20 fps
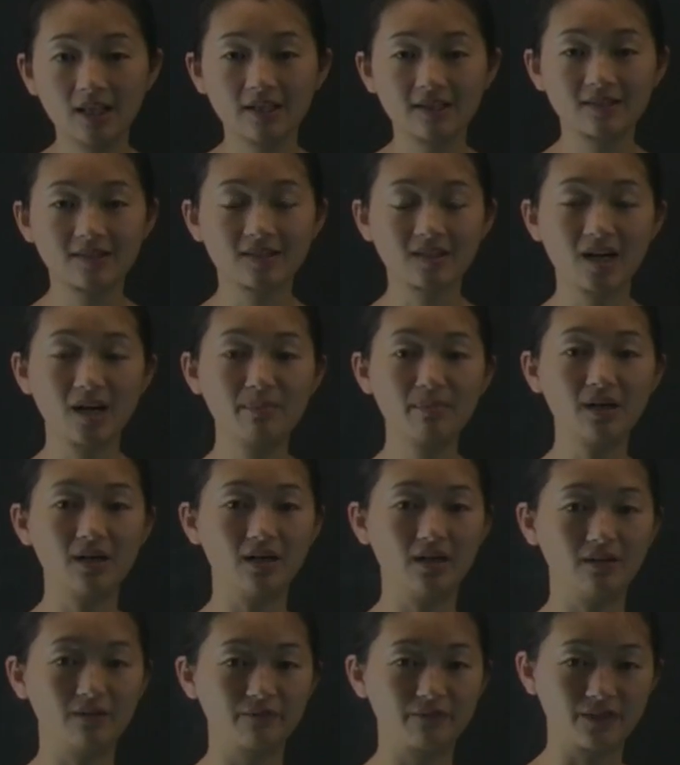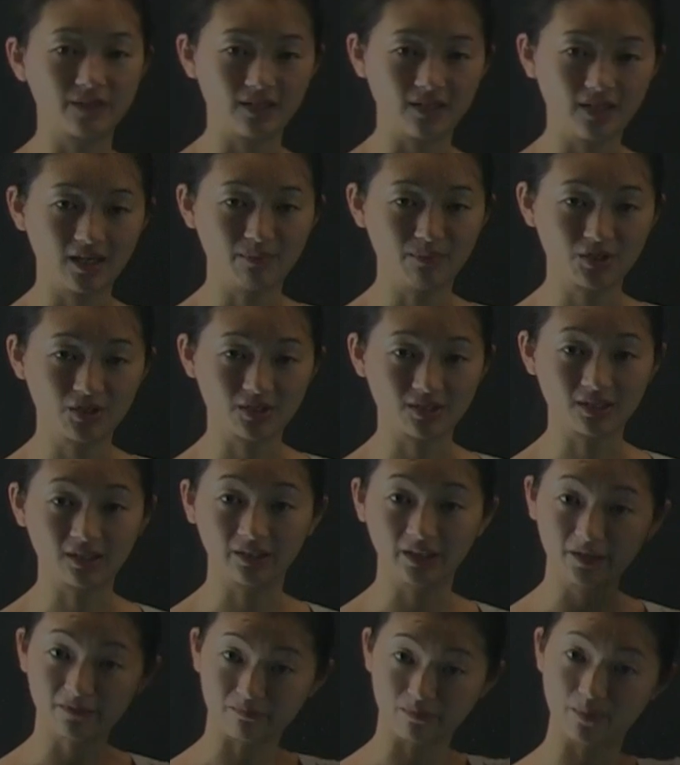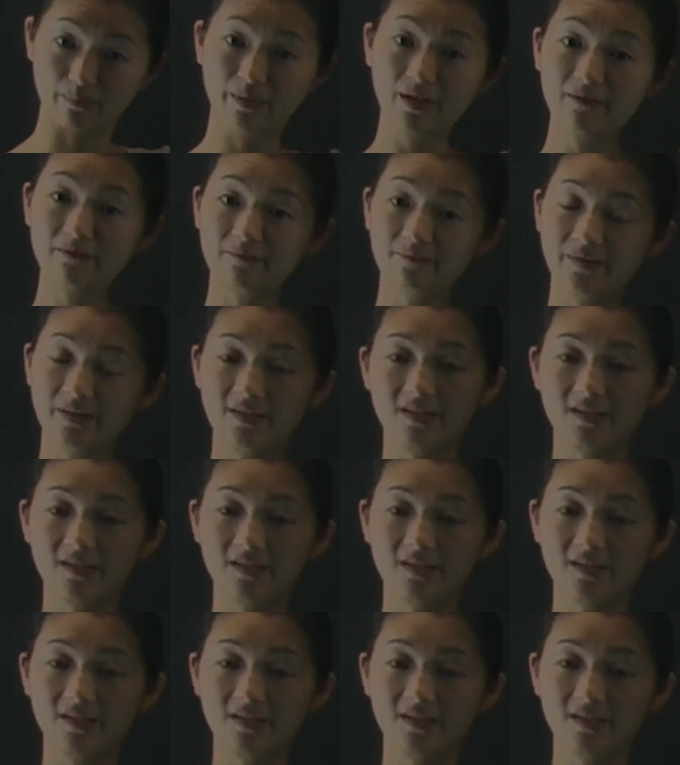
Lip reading: some of the images are lit from above,